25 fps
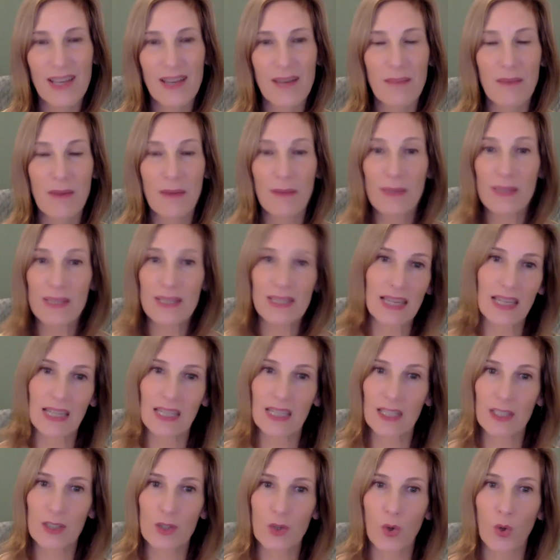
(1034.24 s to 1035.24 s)
Maybe it's
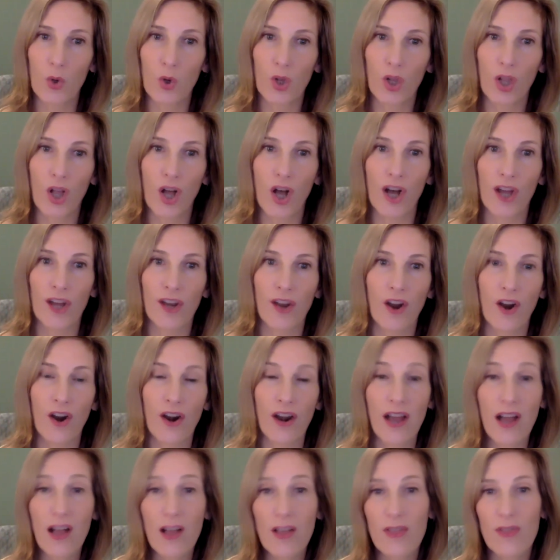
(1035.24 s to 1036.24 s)
taking a toll on our
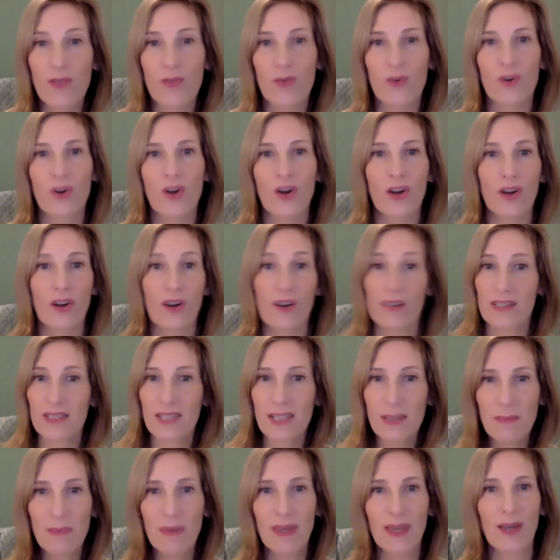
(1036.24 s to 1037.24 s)
health or on our
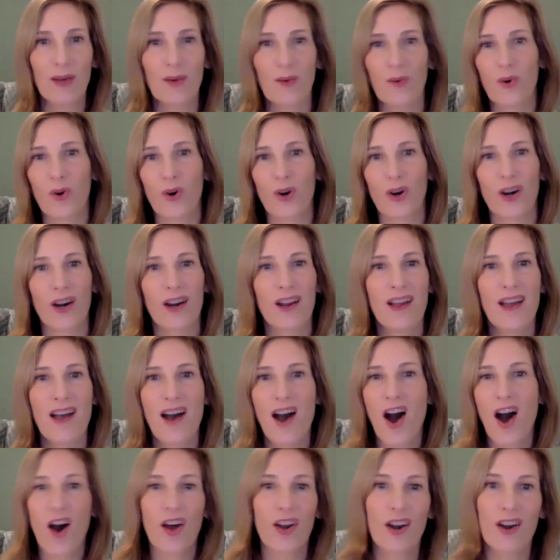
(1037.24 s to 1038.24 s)
sleeping or
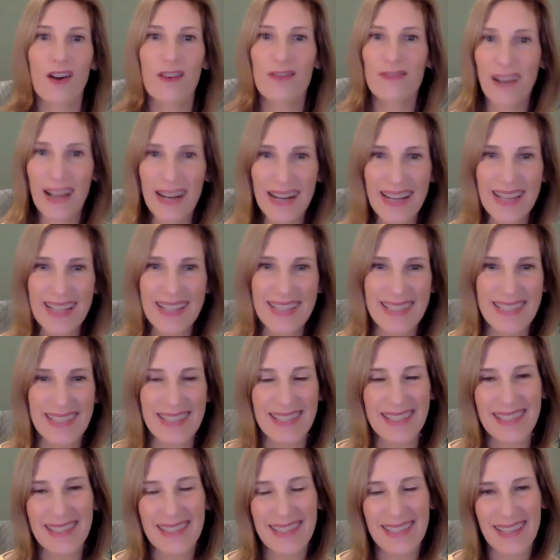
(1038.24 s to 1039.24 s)
on our
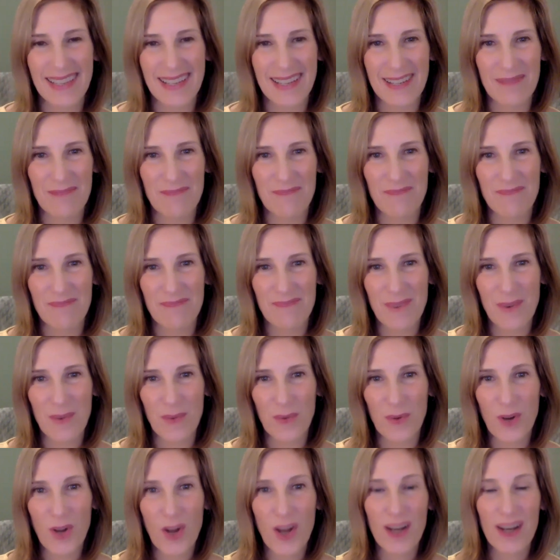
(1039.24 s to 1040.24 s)
finances. And
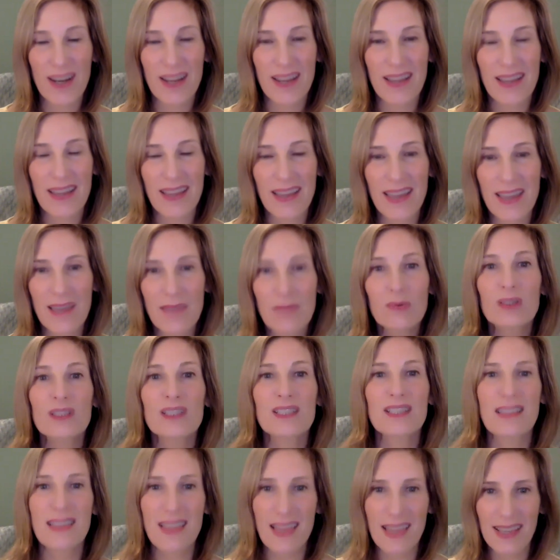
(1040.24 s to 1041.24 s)
we're not able
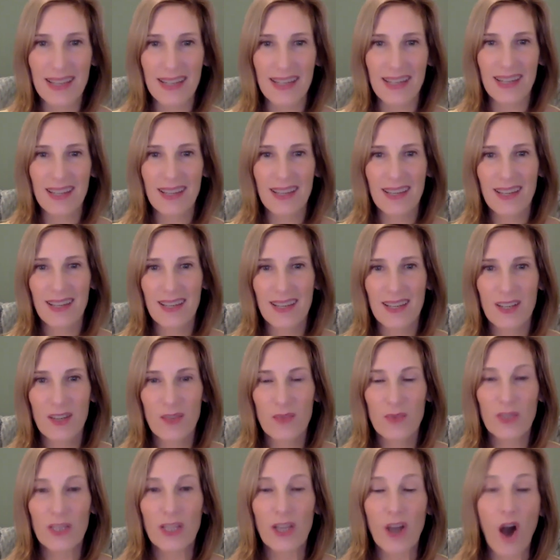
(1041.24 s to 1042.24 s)
to then
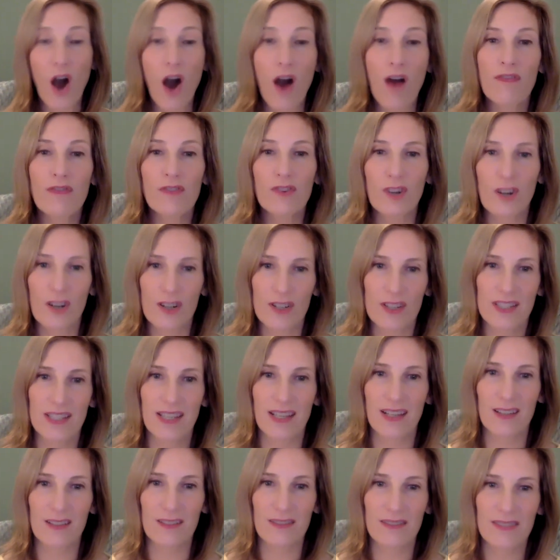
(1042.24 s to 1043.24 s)
really offer
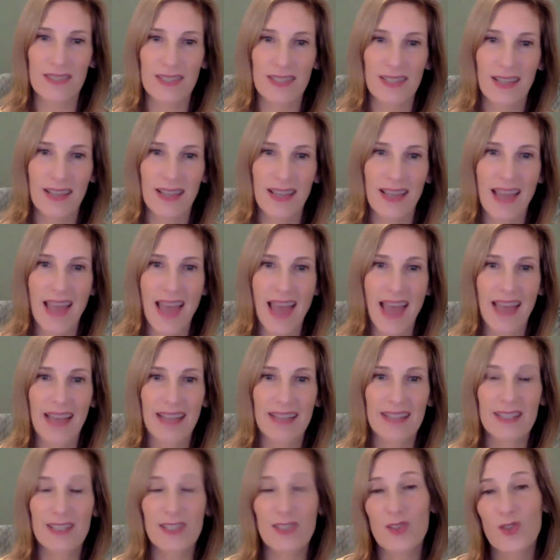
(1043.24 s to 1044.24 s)
ourselves
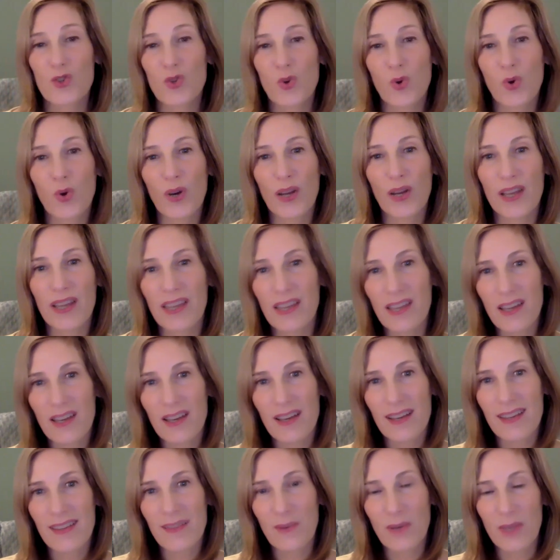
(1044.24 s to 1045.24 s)
and enjoy
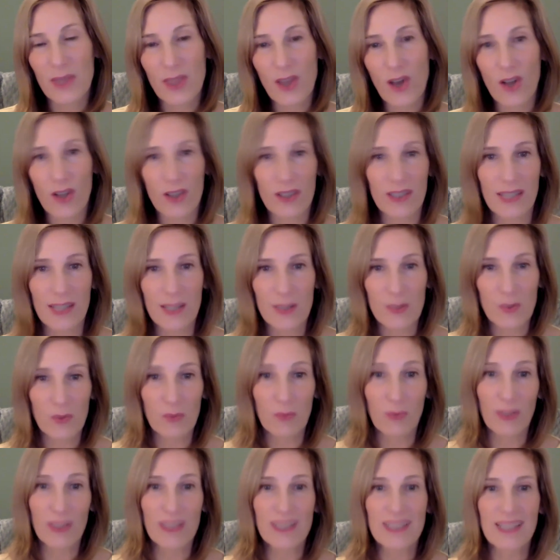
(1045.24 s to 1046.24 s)
what the holidays would
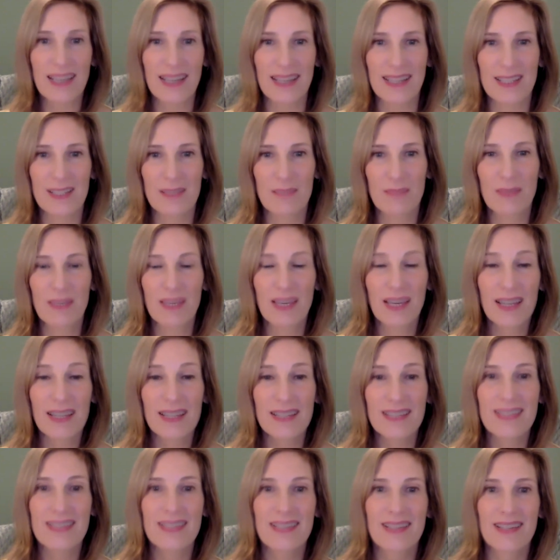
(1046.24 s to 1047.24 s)
bring to us
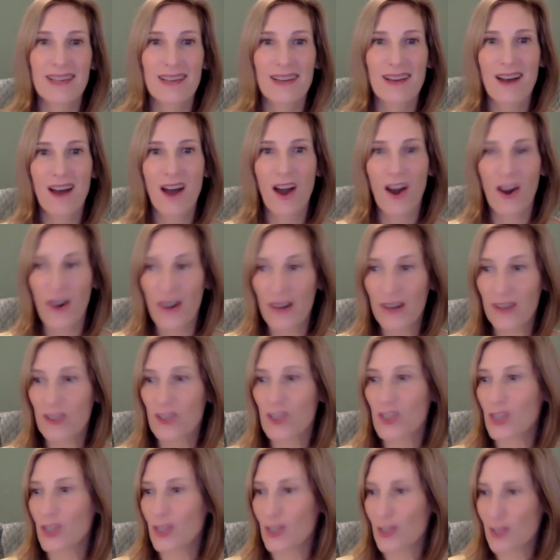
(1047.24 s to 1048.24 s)
because our
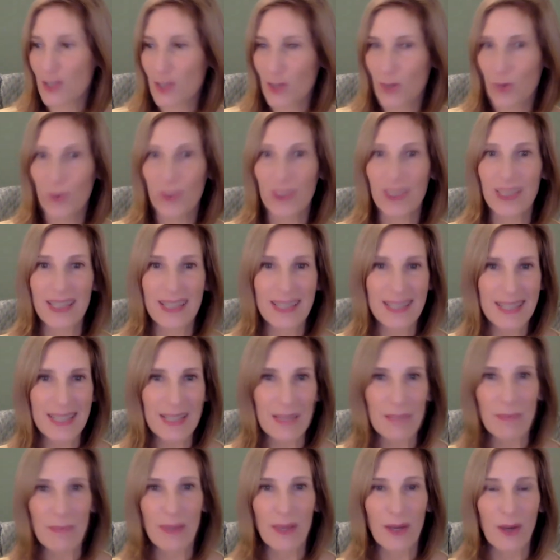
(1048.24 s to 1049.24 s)
energy is slowly
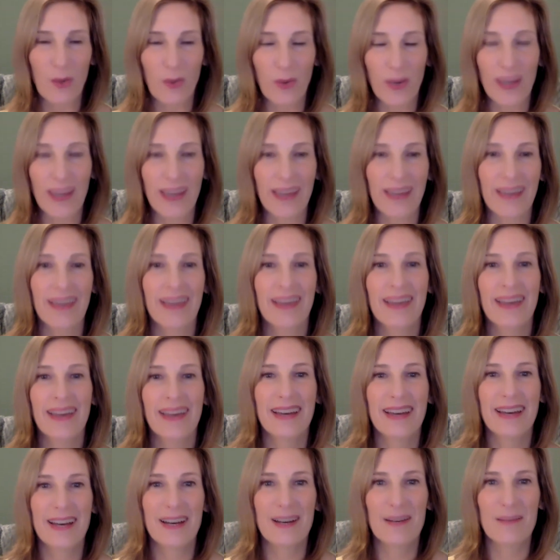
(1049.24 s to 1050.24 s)
seeping away
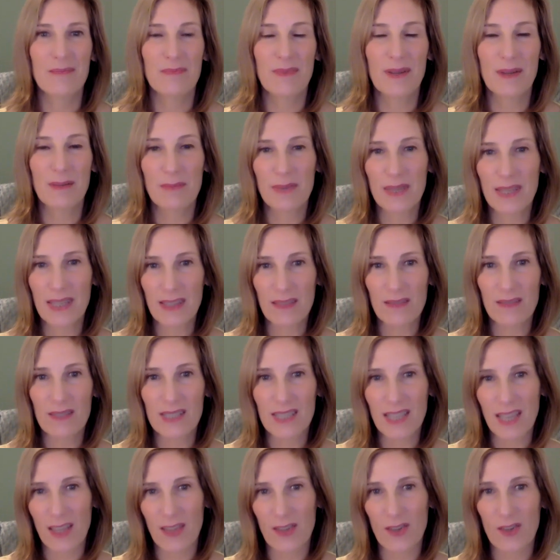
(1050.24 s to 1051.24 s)
and being given
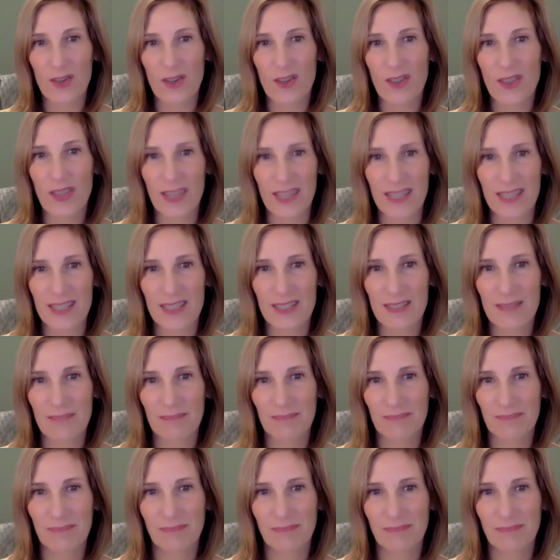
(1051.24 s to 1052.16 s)
to other things.